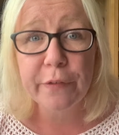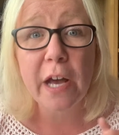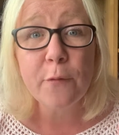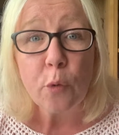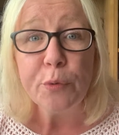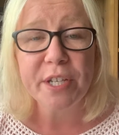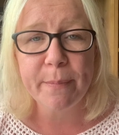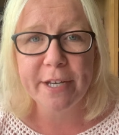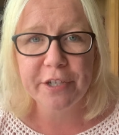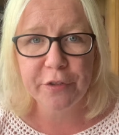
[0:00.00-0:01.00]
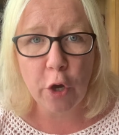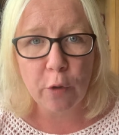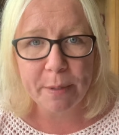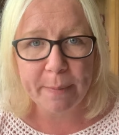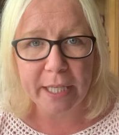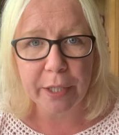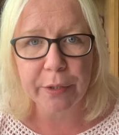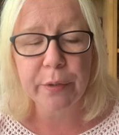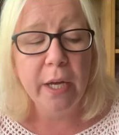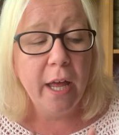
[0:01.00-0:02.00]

I've already mentioned the Hobbii Bingo,